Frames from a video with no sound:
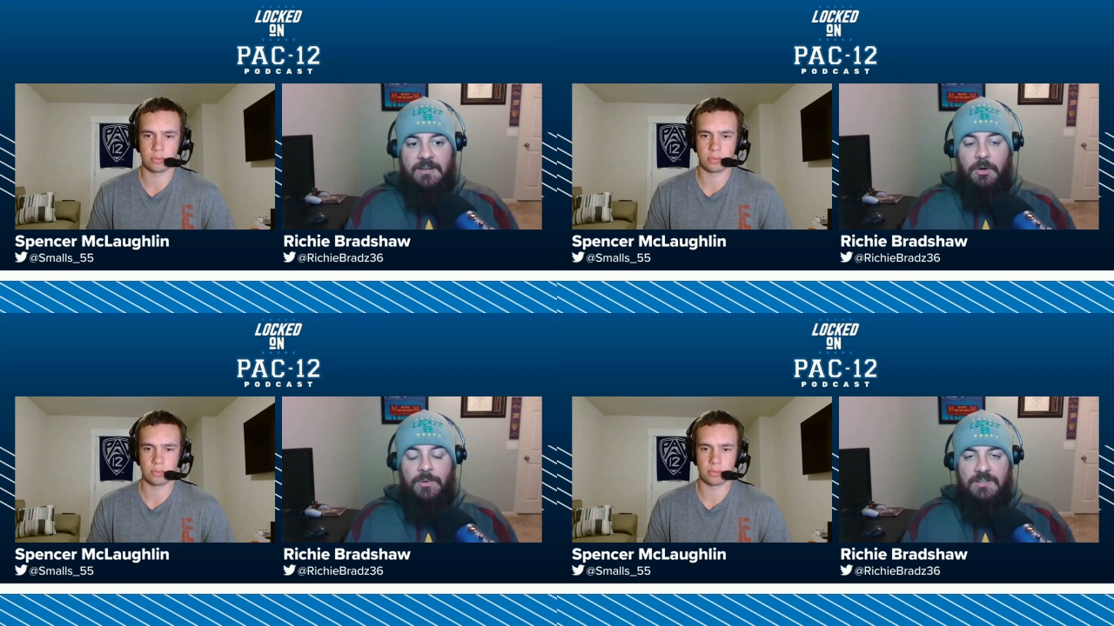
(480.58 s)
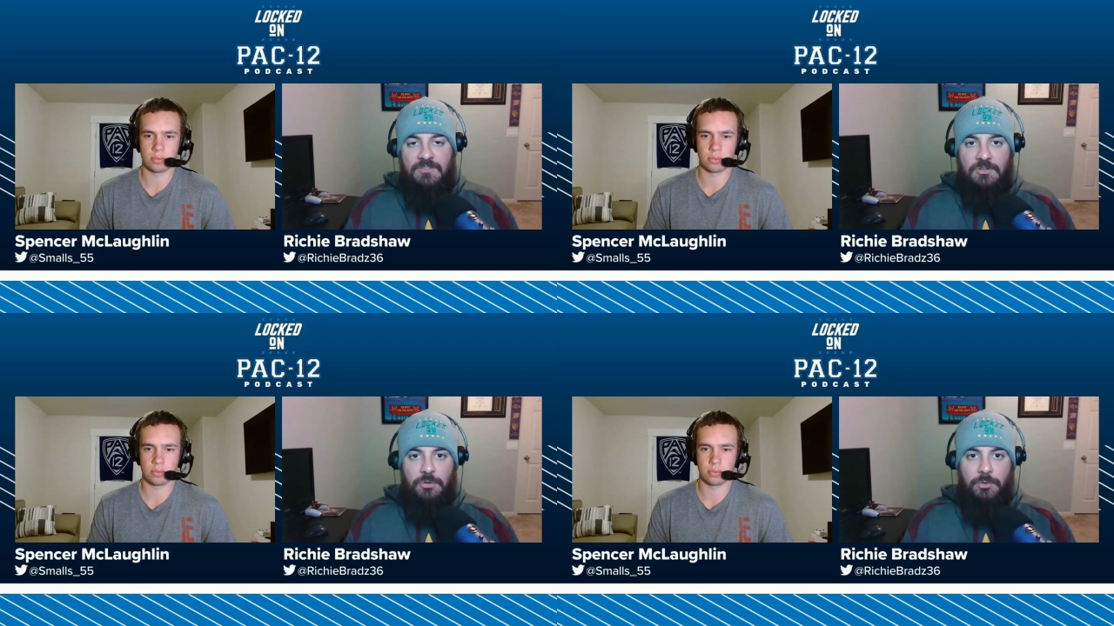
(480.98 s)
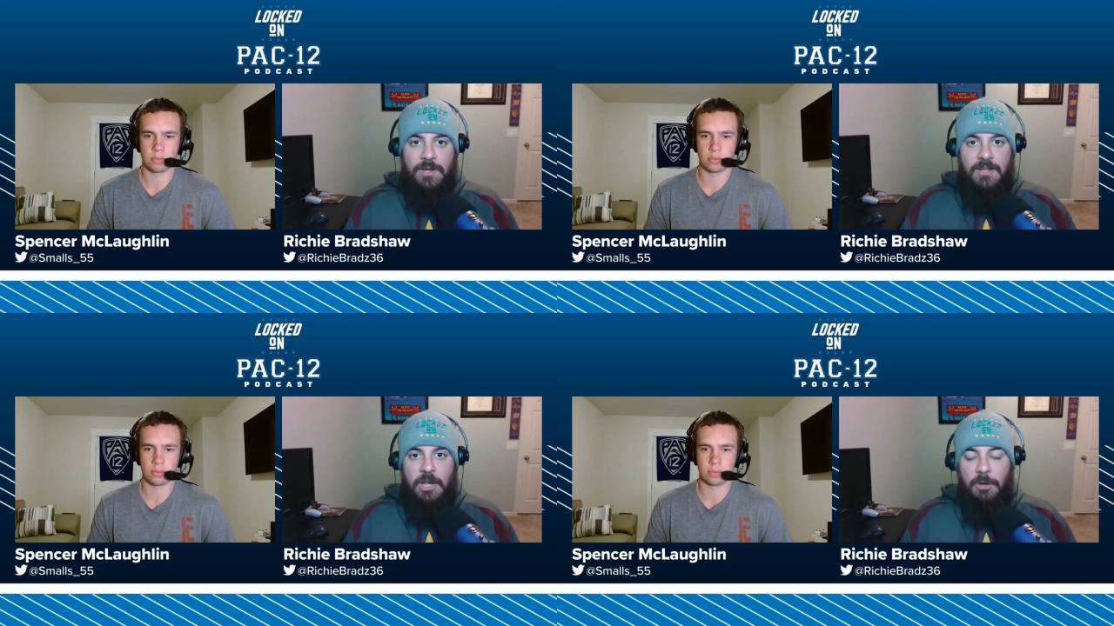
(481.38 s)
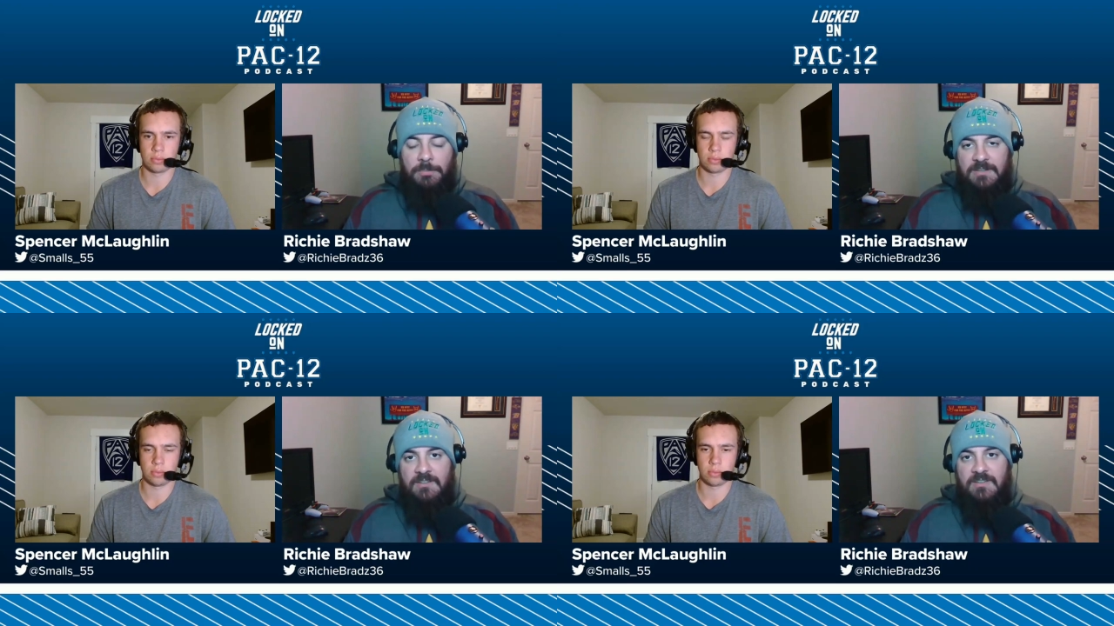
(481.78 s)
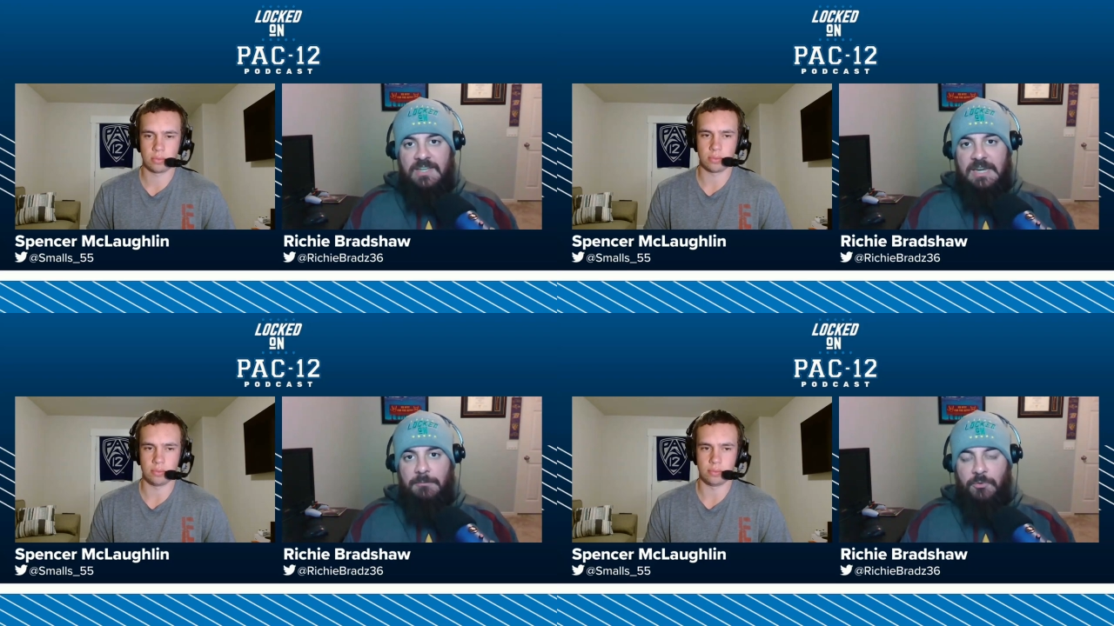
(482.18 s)
Speaker 1: that go into helping
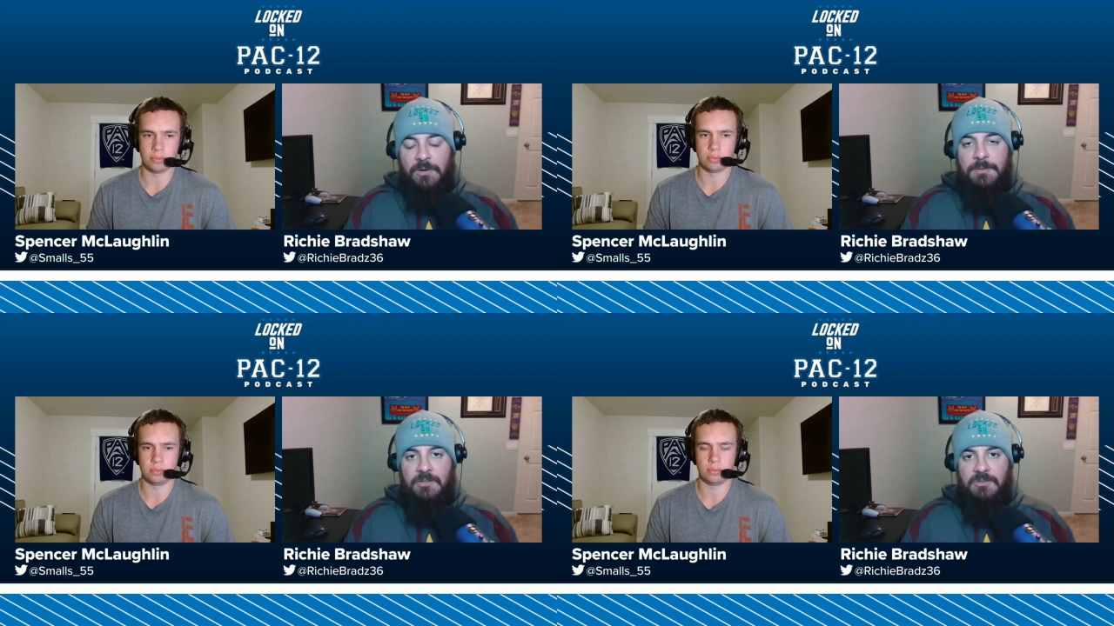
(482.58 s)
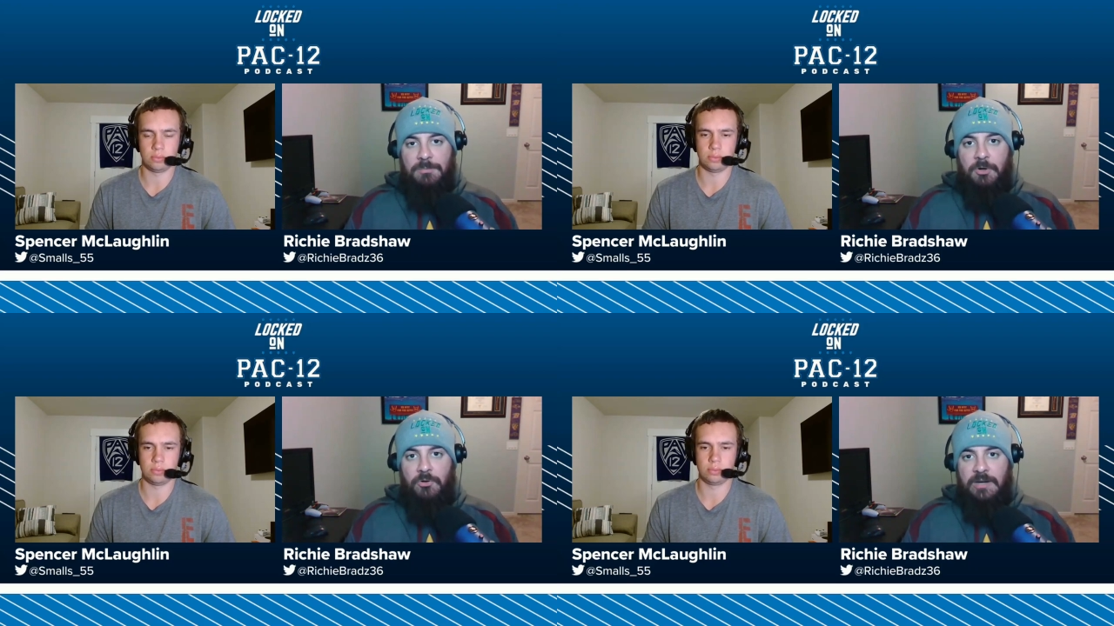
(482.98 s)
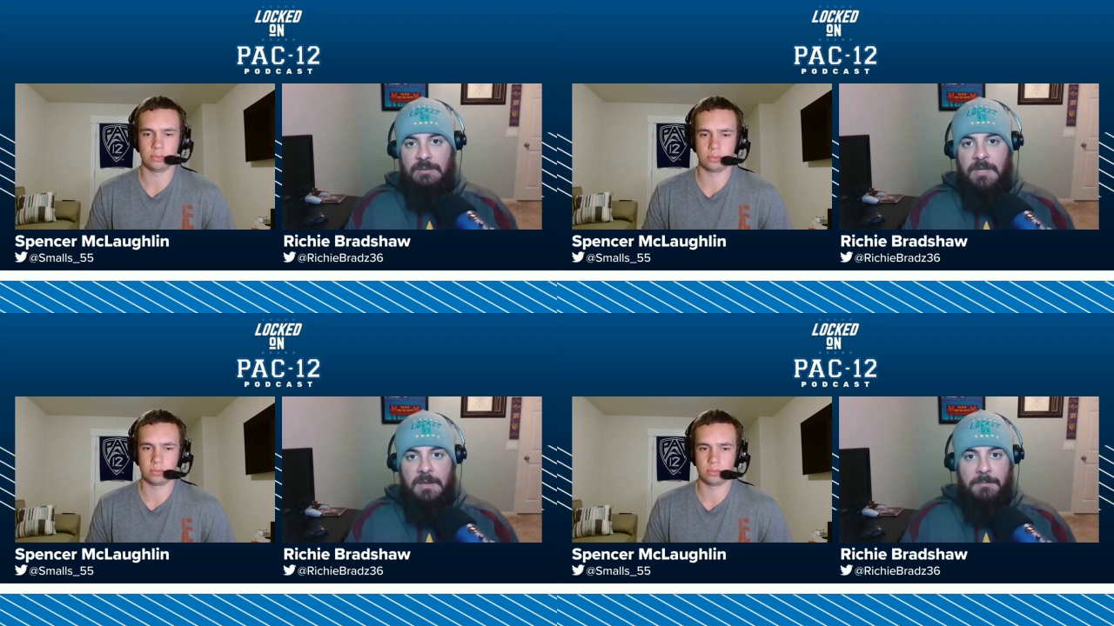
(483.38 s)
Dillingham rebuild the program.